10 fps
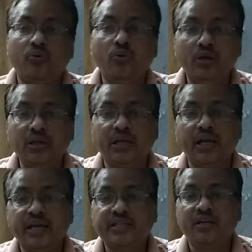only
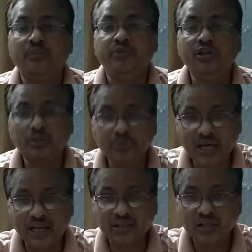s and p
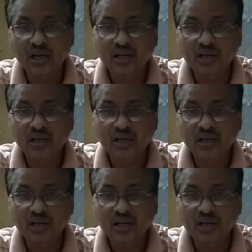orbitals.